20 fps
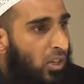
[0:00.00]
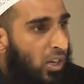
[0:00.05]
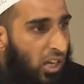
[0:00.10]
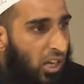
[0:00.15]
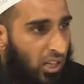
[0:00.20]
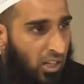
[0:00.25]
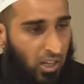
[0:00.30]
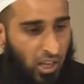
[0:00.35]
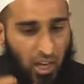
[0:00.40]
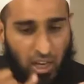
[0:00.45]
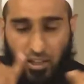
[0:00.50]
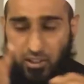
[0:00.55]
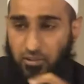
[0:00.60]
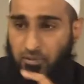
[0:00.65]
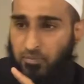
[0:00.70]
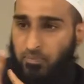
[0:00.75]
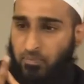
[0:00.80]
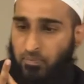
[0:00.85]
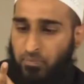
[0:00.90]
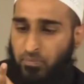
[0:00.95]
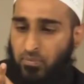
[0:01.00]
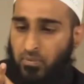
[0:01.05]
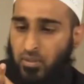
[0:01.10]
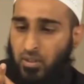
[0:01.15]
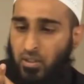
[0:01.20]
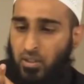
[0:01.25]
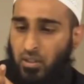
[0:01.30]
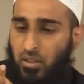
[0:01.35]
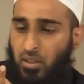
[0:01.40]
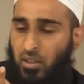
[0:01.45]
Allah.
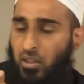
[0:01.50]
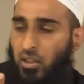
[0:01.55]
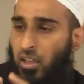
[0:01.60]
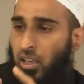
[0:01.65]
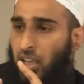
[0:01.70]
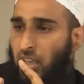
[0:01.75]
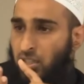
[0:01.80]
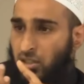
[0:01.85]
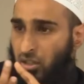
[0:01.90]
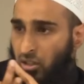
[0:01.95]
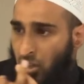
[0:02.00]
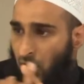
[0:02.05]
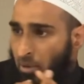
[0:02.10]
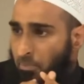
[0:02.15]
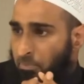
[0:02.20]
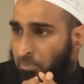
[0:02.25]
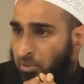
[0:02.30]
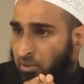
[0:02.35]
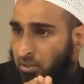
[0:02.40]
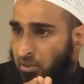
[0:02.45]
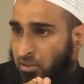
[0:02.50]
He is Rabb.